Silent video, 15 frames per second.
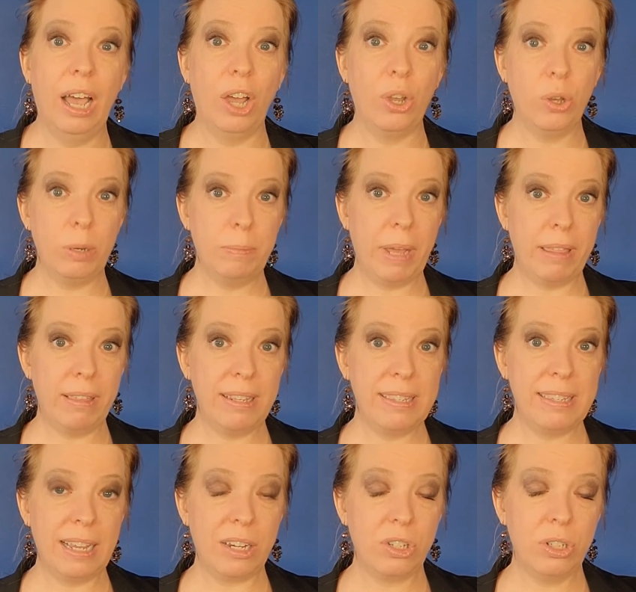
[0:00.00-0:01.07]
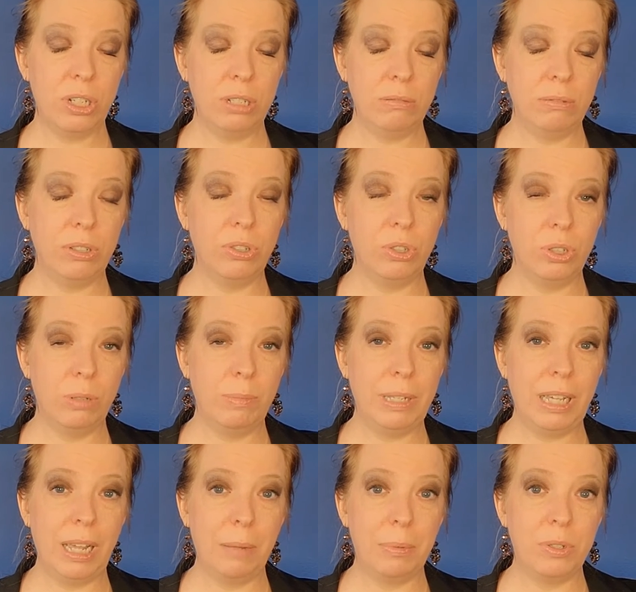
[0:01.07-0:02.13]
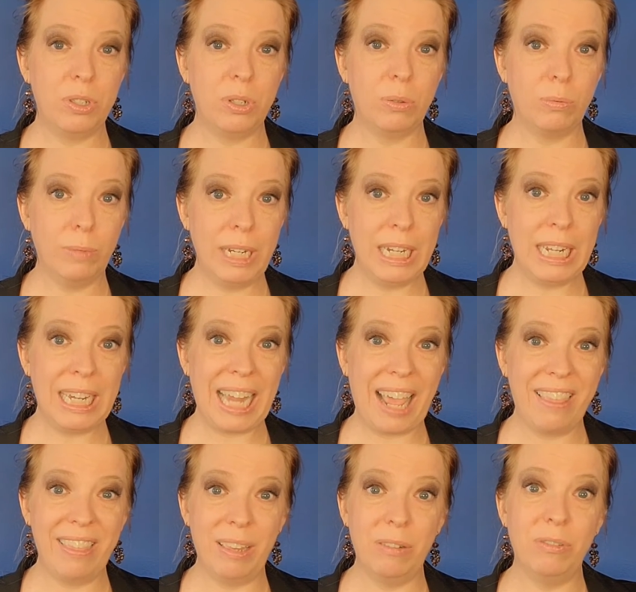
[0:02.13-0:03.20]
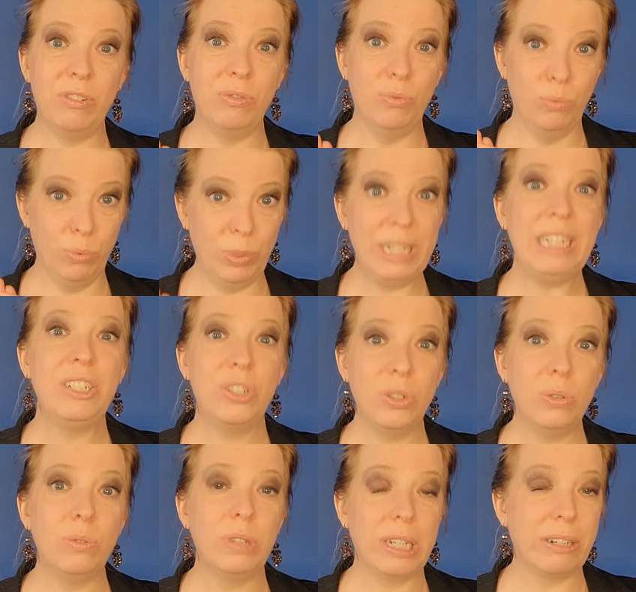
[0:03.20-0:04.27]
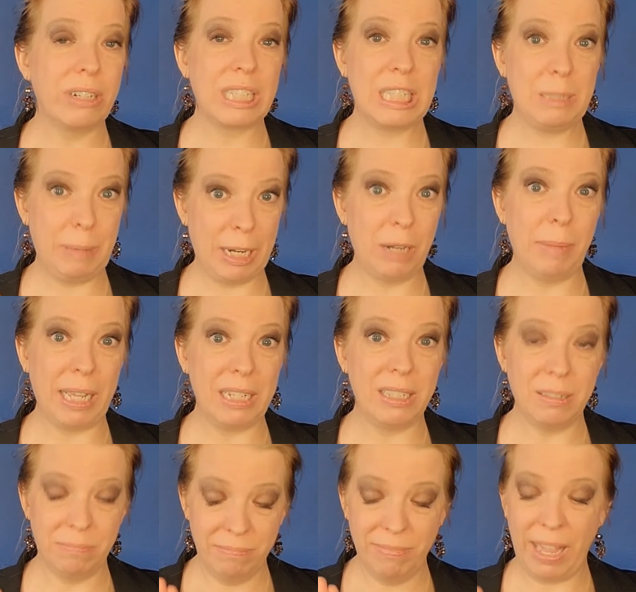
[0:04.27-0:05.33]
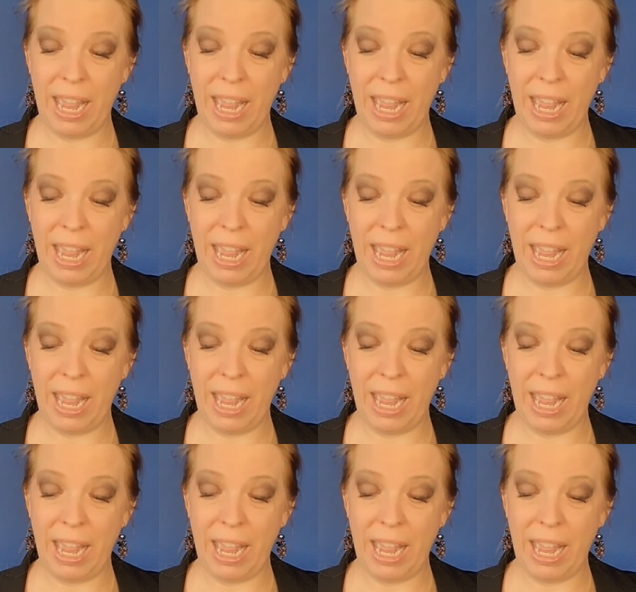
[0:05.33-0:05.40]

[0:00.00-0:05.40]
A good methods section, you should be able to read it and then redo their experiment.